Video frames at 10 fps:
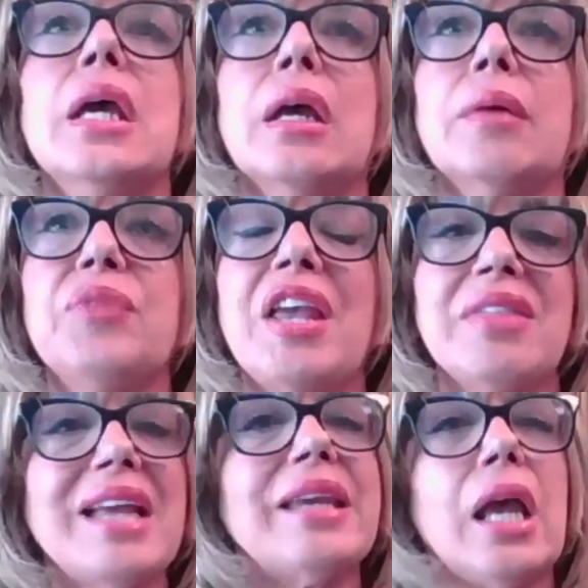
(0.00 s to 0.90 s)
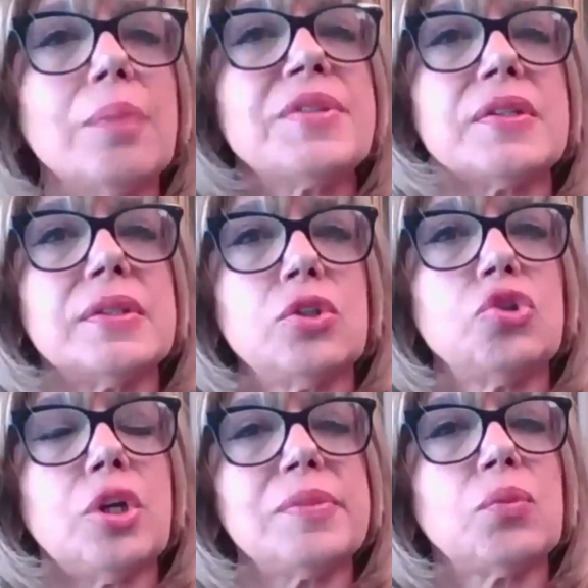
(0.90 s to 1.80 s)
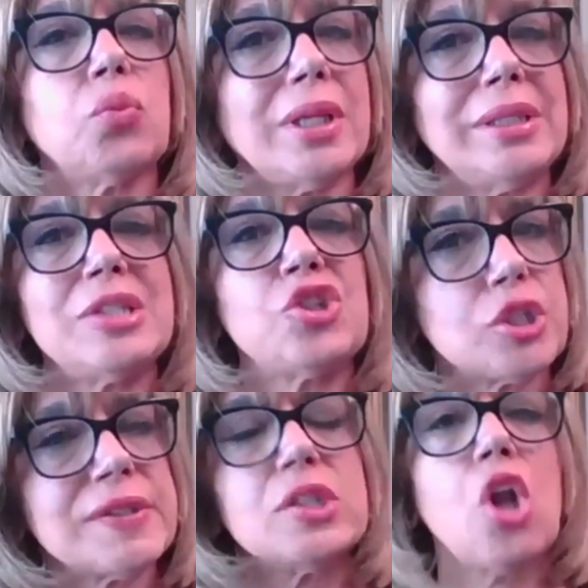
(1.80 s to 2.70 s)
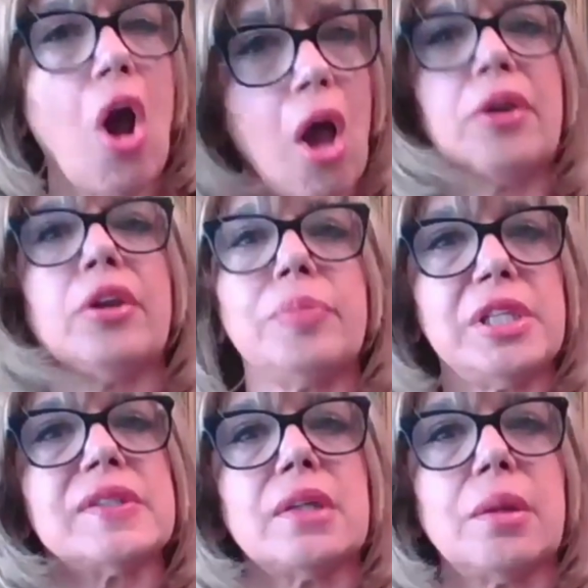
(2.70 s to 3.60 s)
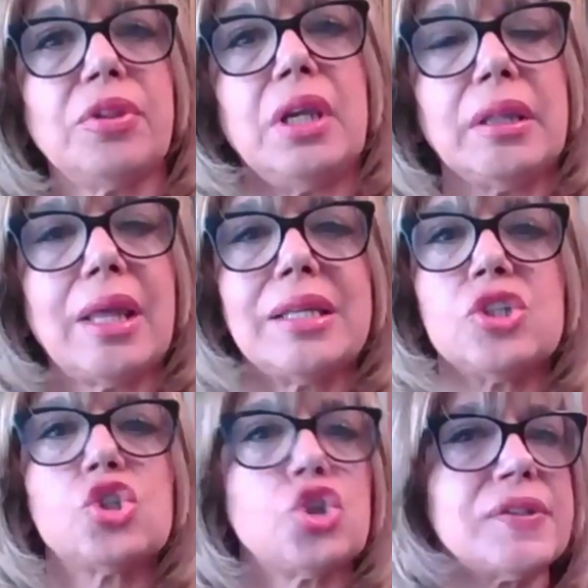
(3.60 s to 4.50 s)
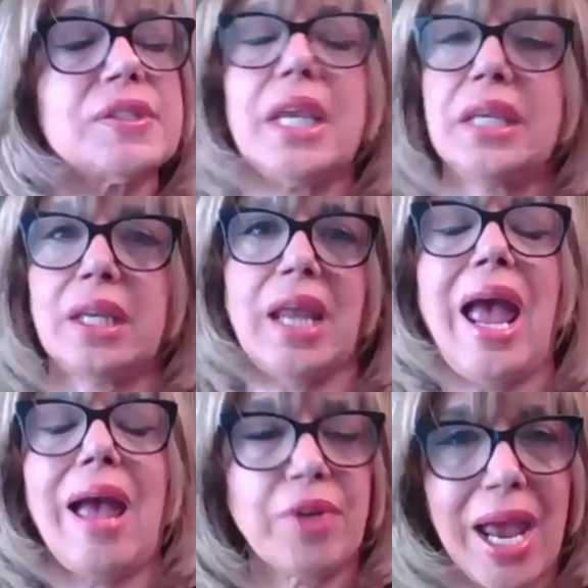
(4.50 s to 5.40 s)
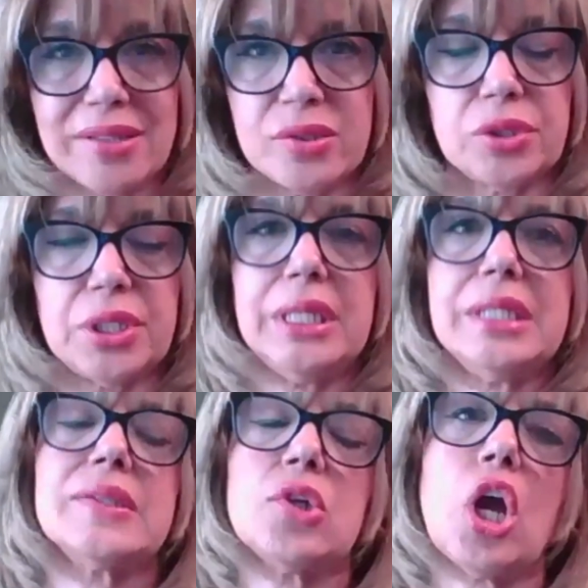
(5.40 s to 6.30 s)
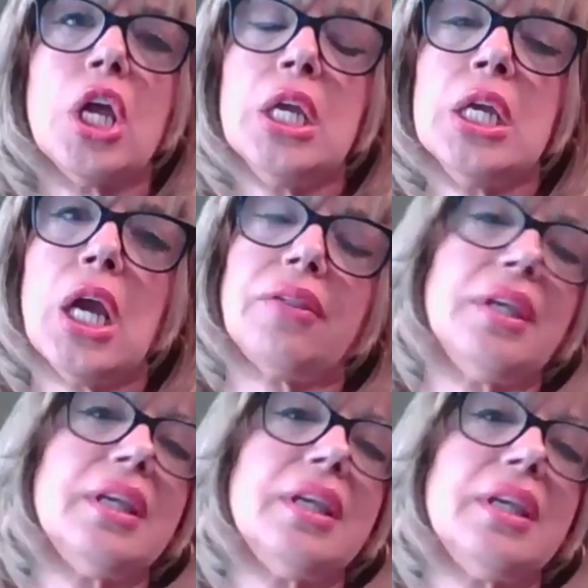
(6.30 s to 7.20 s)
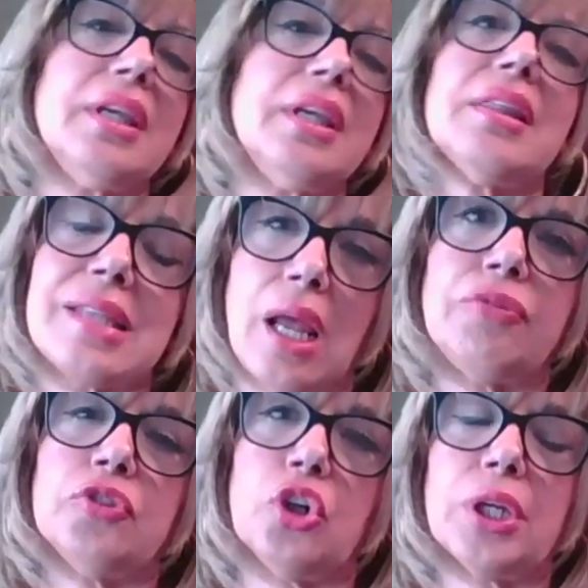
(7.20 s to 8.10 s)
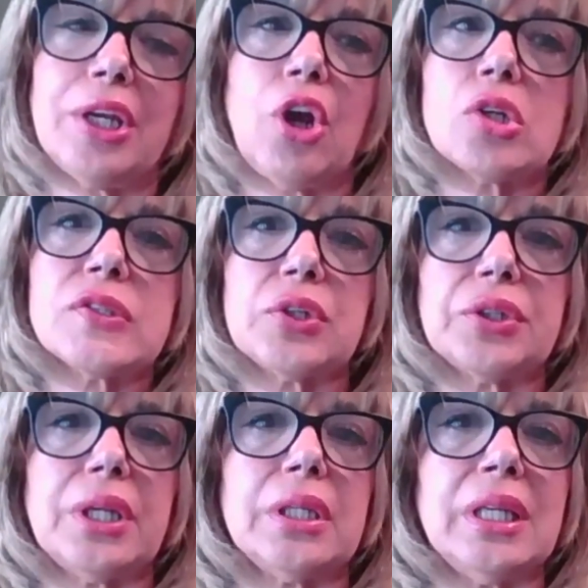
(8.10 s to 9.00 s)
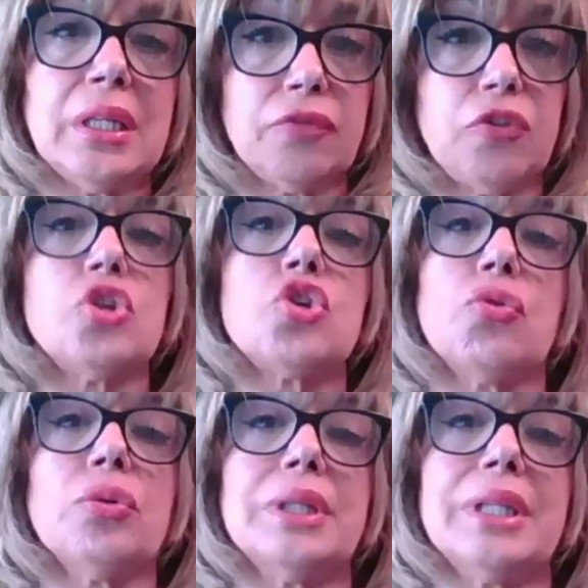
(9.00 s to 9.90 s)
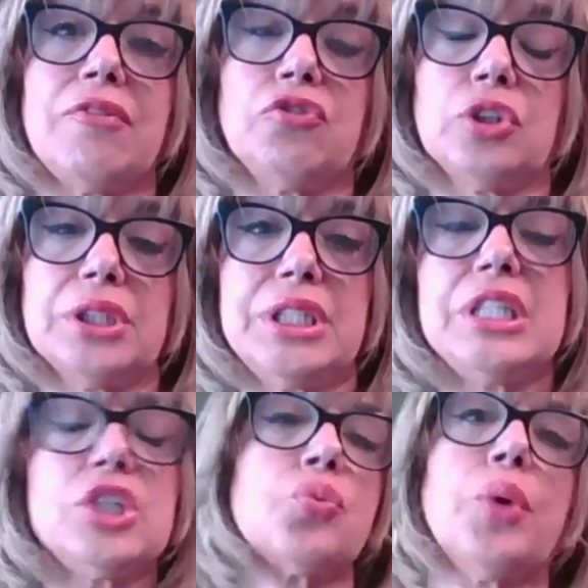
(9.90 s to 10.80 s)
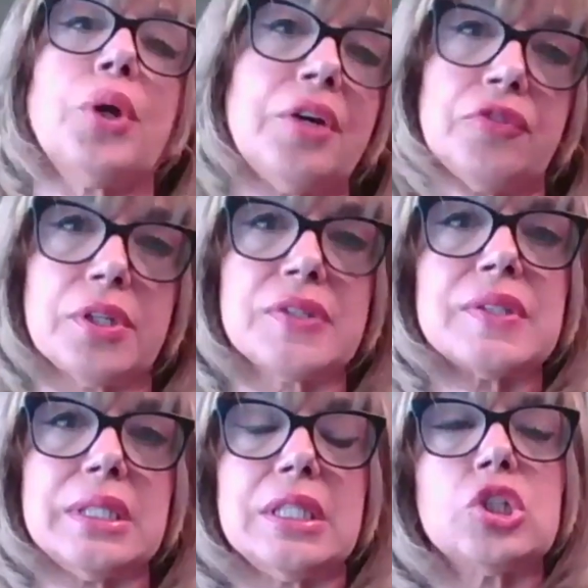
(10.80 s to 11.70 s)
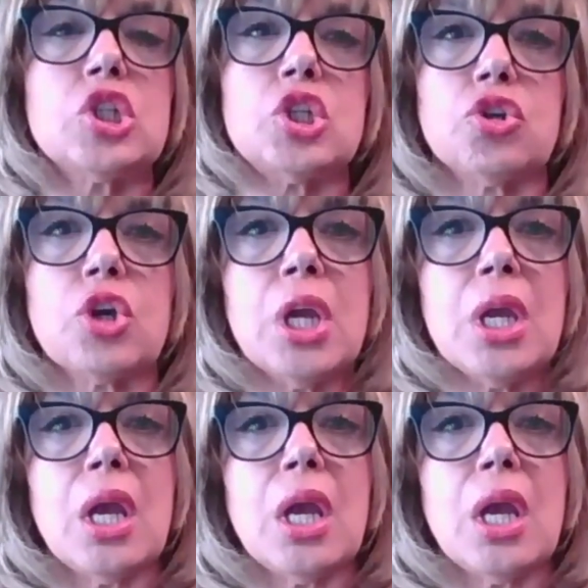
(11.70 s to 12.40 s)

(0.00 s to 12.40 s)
um, and that helps us in terms of, well, it's just not going to be something that is just taken haphazardly. So I think that's helpful. And also on an individual level, each one of us need to